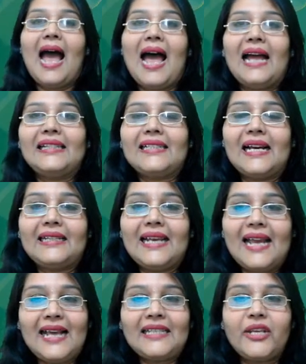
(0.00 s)
And uh,
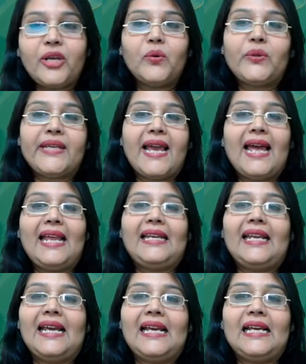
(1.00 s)
the next U C
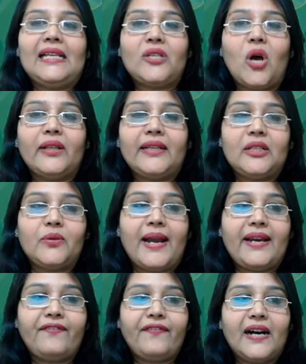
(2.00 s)
L is on the
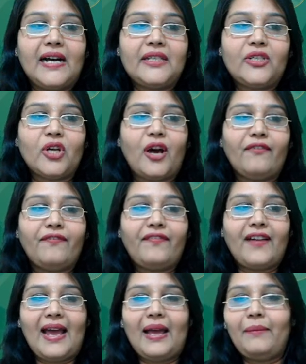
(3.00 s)
twenty-first of
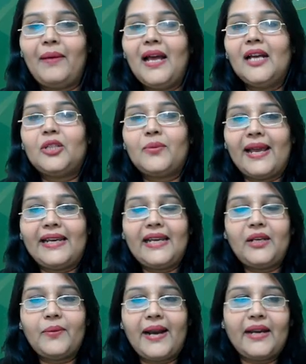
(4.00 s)
February
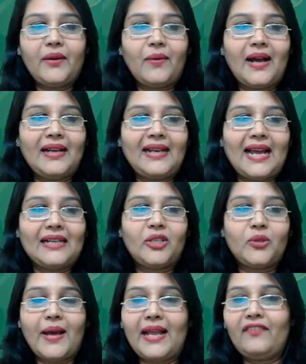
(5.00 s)
twenty twenty-one at
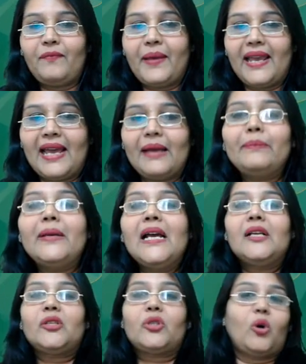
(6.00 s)
twelve P M
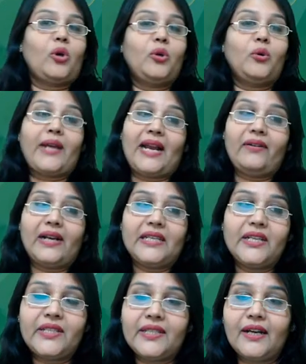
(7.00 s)
So you can
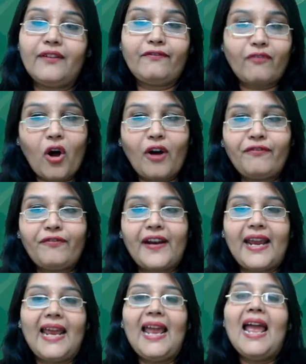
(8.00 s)
register for
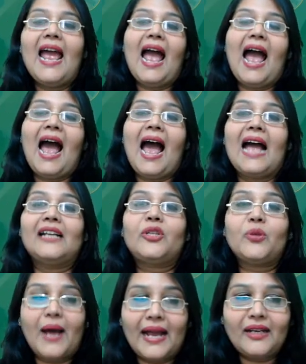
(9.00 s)
free, and
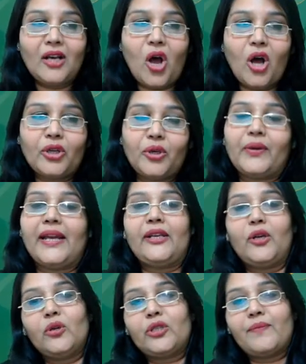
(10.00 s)
to unlock you
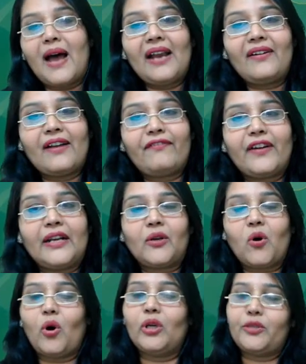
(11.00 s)
can use my referral
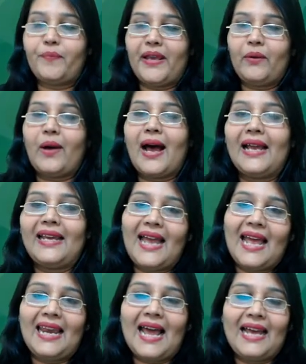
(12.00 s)
code B Y
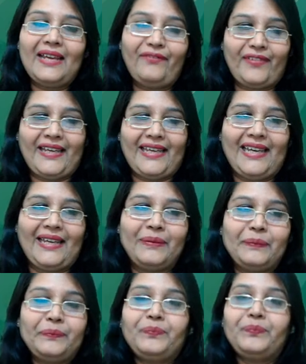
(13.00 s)
live.